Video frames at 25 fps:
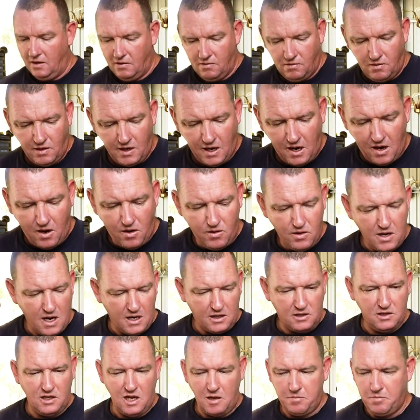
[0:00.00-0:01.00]
Rightio,
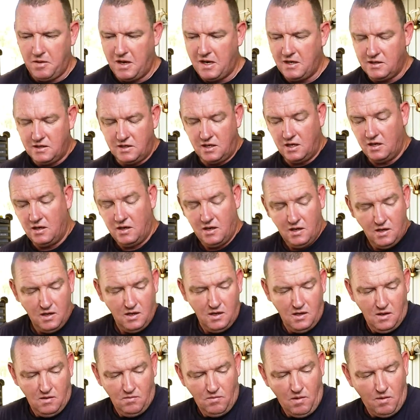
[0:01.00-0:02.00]
next step is,
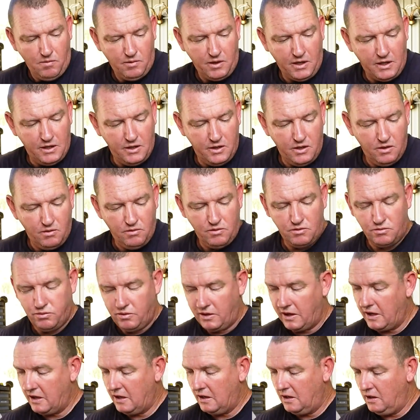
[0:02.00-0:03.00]
what we're going to do is we're
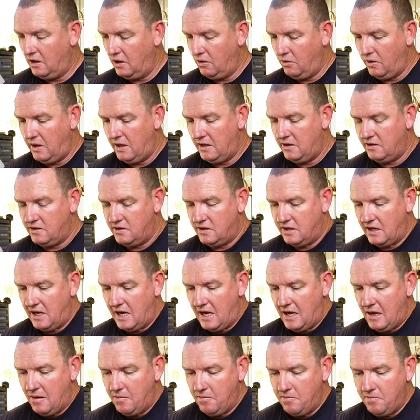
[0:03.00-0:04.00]
going to glue in
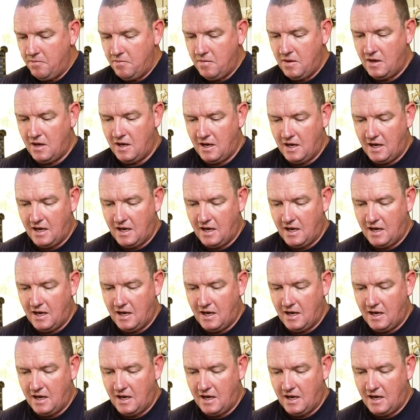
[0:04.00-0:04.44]
some